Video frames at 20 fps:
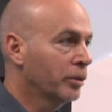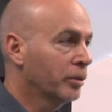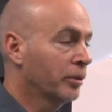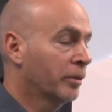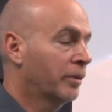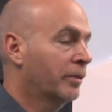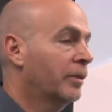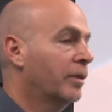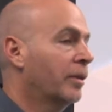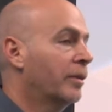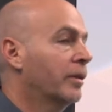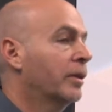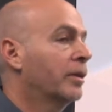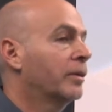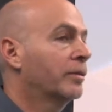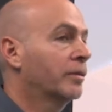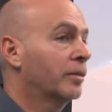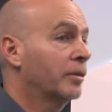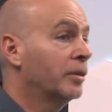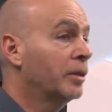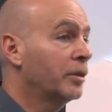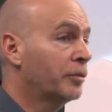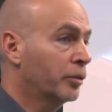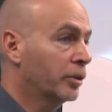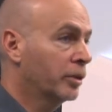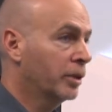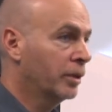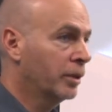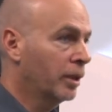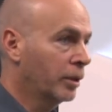and you see things
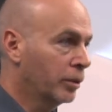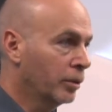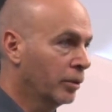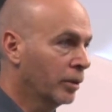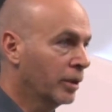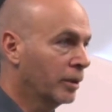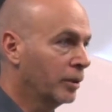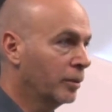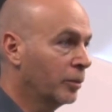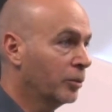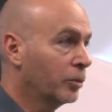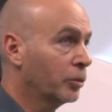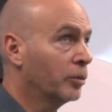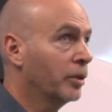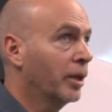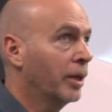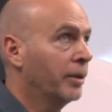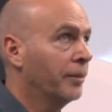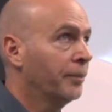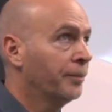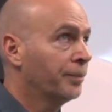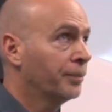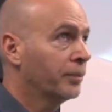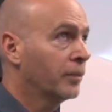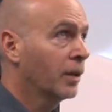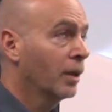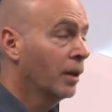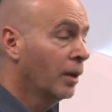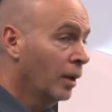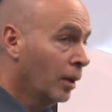differently than you look at them today.
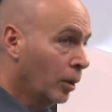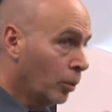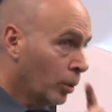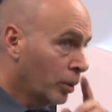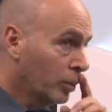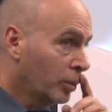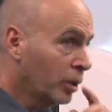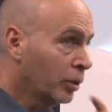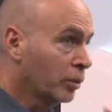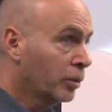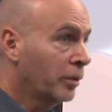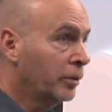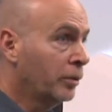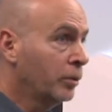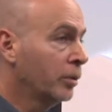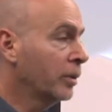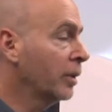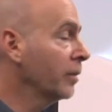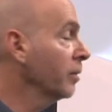What we're going to do,